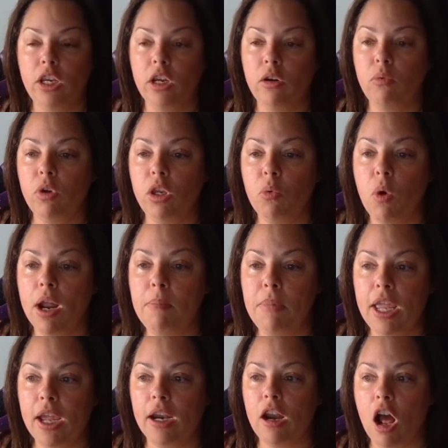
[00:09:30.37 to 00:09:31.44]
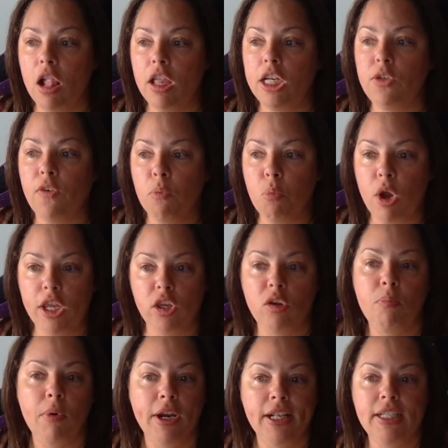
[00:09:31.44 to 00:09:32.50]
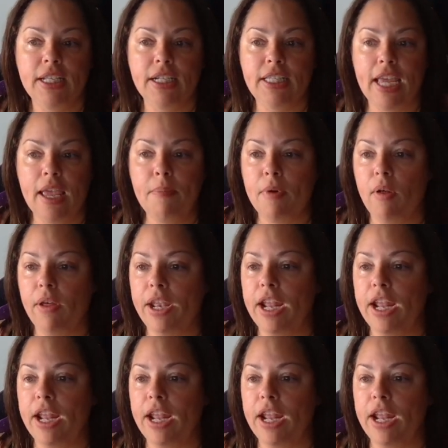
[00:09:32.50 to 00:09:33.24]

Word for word: you you want to be acknowledged for what you bring to the table.